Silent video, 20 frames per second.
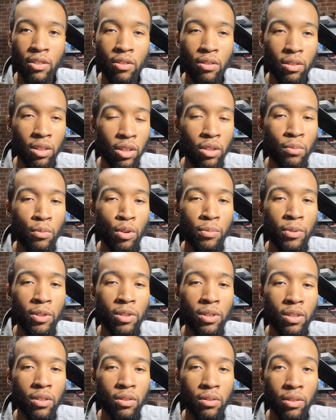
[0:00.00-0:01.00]
you're a little more
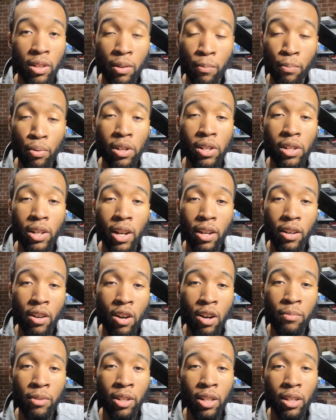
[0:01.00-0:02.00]
musical and can appreciate
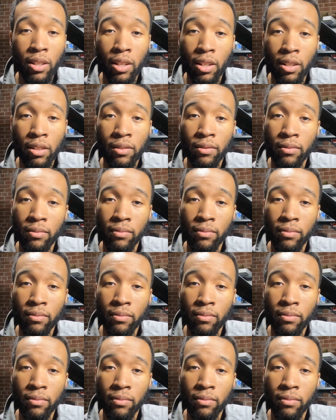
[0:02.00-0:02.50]
harmony, then